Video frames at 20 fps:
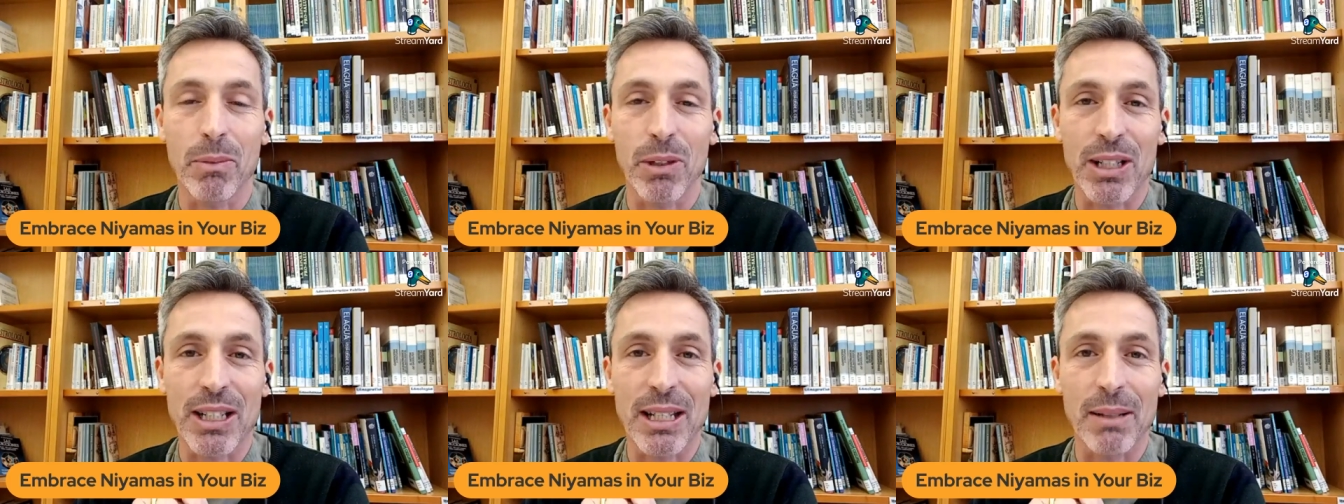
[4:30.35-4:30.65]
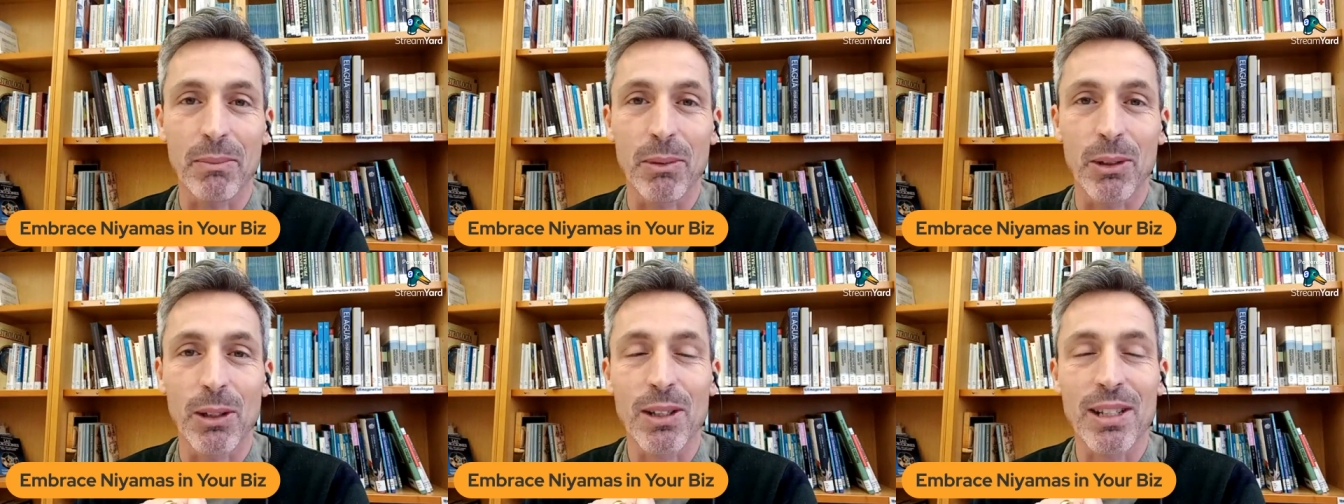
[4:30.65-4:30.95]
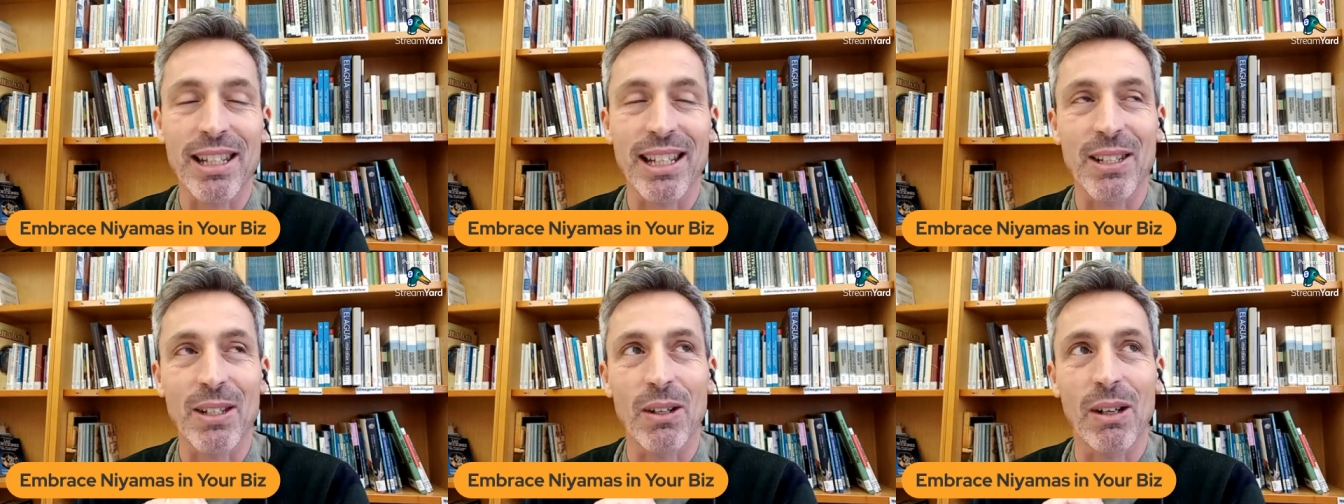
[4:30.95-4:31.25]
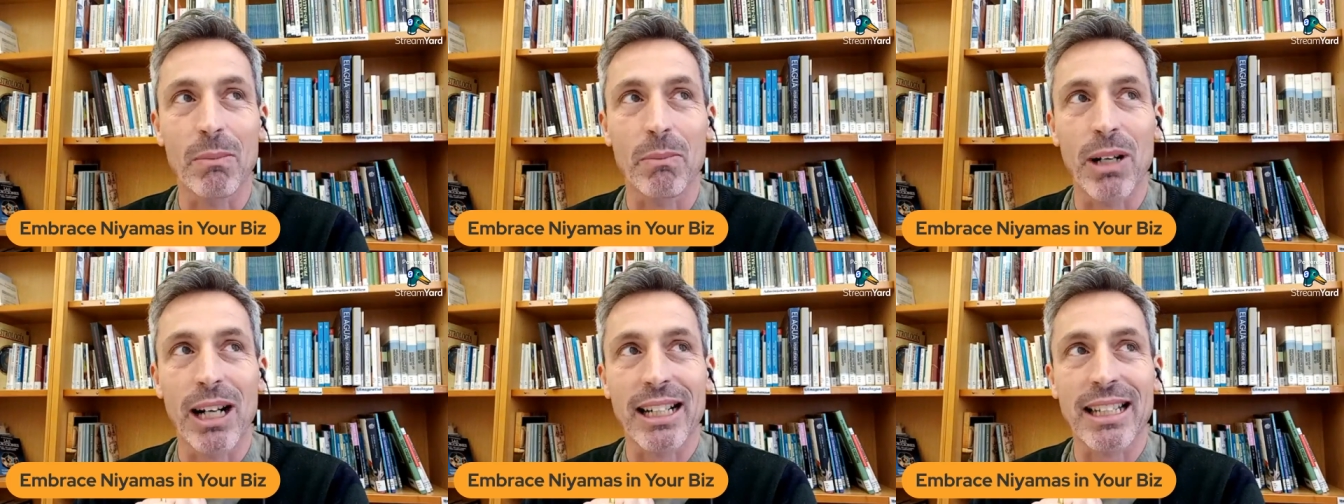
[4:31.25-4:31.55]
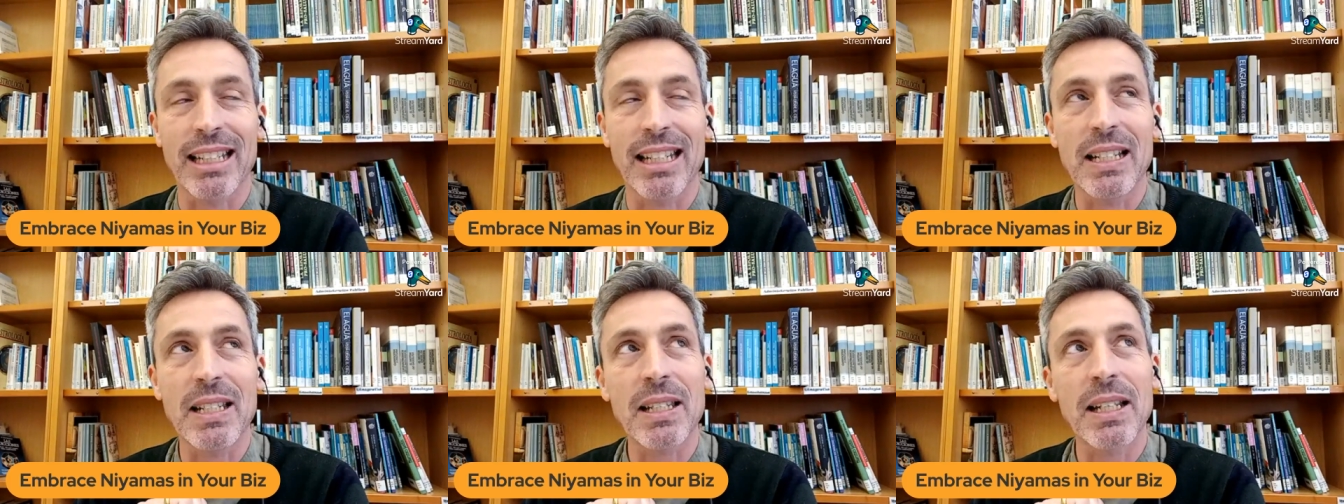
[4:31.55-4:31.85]
principle, yoga
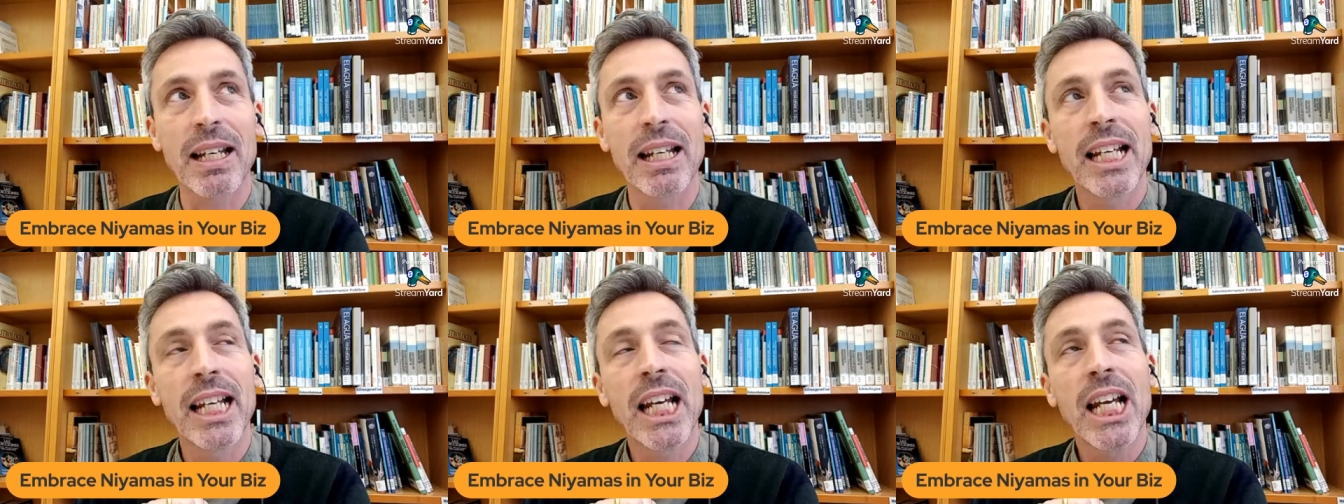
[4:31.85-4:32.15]
practice,